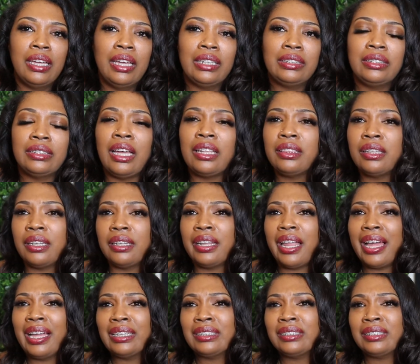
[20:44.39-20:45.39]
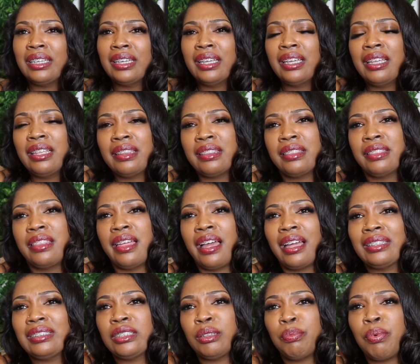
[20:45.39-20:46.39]
It's not the likes
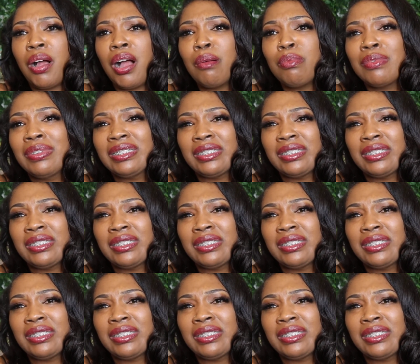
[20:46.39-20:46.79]
that's the problem.